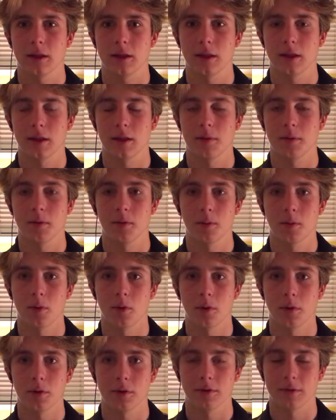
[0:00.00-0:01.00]

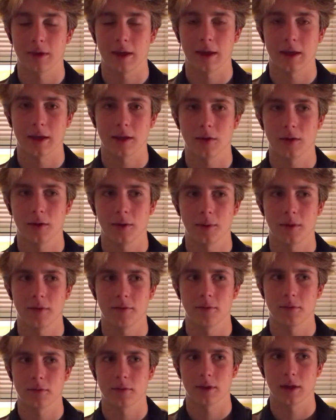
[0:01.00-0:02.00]
Noboro and his gang killing him off
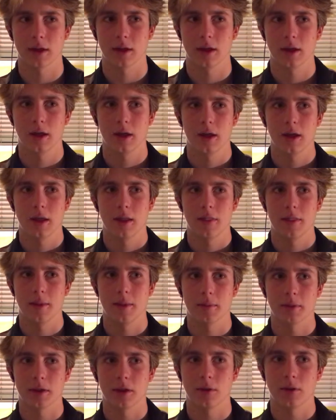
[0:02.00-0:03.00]
was like
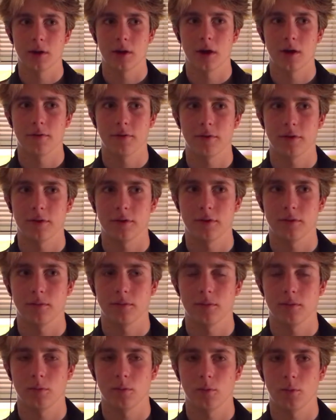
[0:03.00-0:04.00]
them killing off this
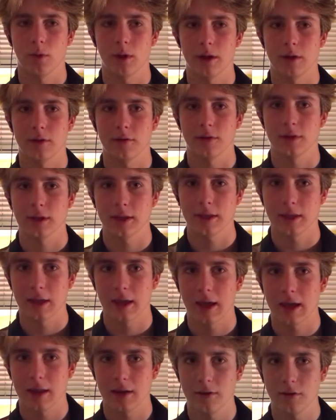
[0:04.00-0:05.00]
way to
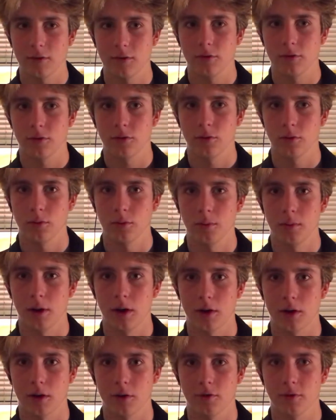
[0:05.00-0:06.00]
get to
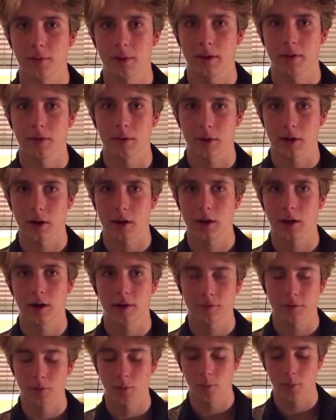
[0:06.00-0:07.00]
Modern Japan. They're cutting
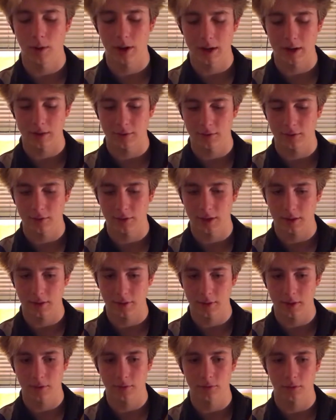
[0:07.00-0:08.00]
off the way to get
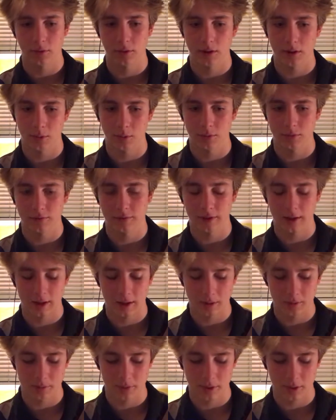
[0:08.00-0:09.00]
there so that it would stay
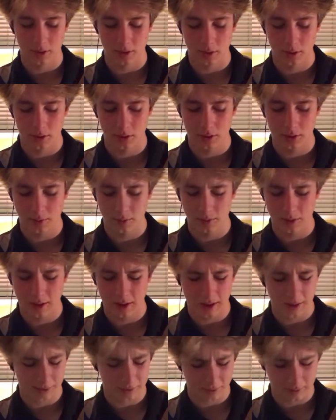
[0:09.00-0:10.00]
Imperial in a way.
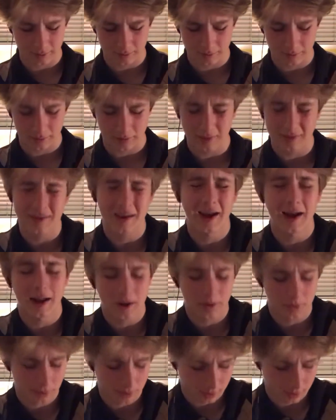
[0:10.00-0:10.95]
I think that's kind of how I